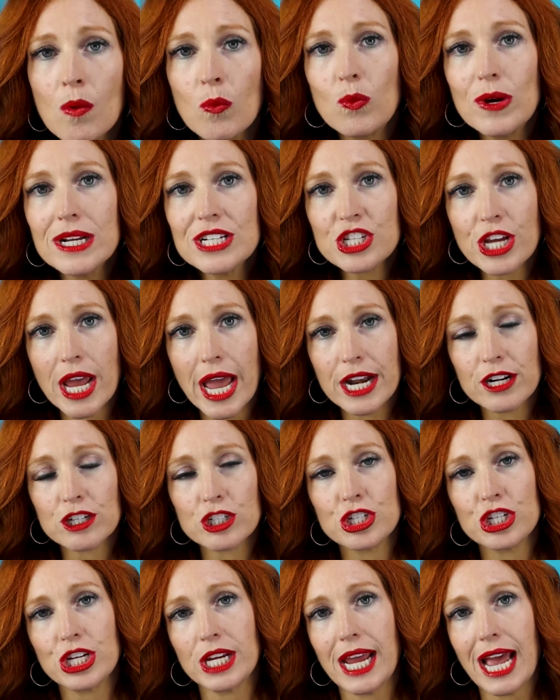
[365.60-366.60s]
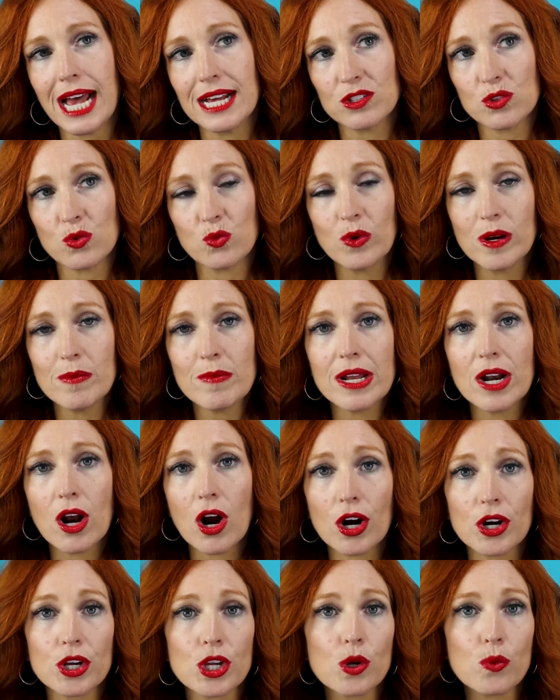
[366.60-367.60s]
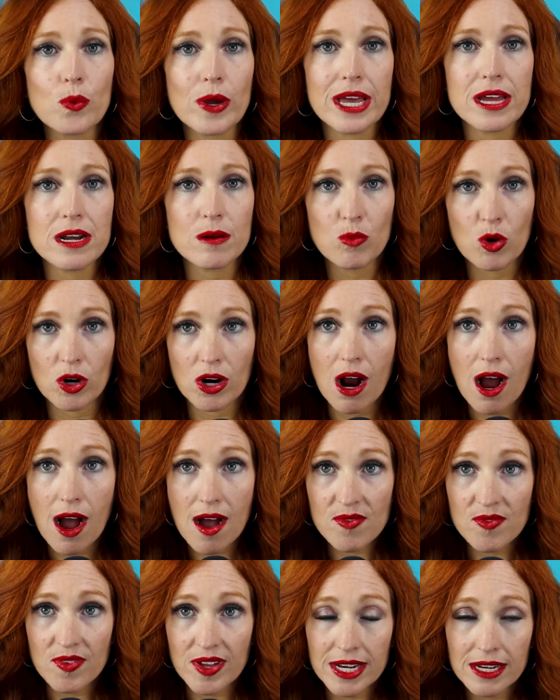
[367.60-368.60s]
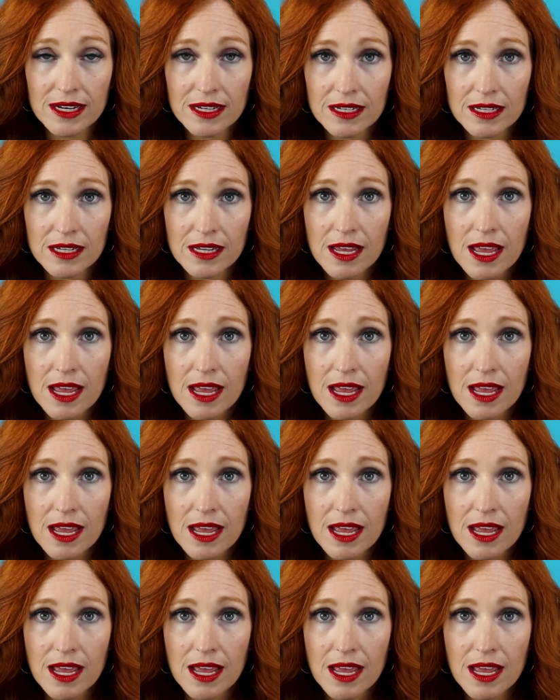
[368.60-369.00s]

Which energy as a woman are you in more often?